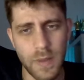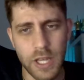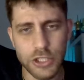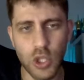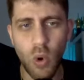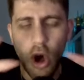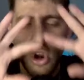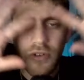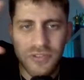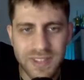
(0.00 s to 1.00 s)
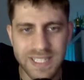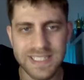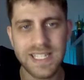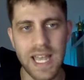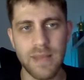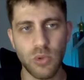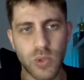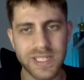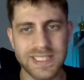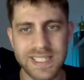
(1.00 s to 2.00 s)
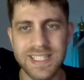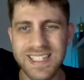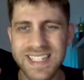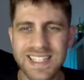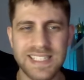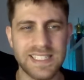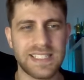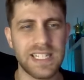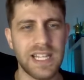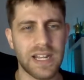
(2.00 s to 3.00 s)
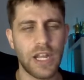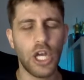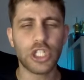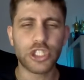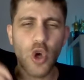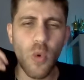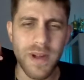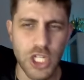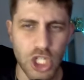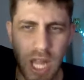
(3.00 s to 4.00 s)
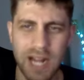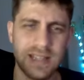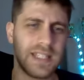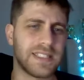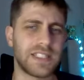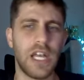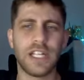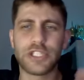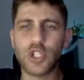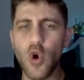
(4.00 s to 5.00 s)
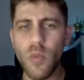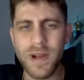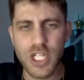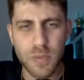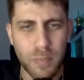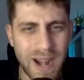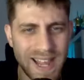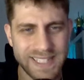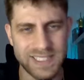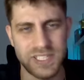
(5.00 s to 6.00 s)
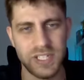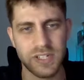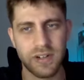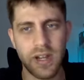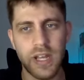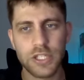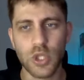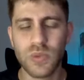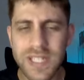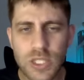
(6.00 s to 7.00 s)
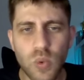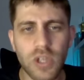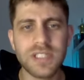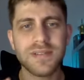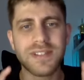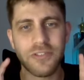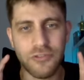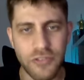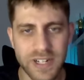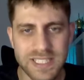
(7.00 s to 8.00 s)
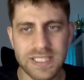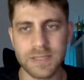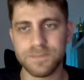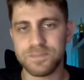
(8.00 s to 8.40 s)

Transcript: so all of this game you can see in the Sicilian so much tactics so much plans here so this was the first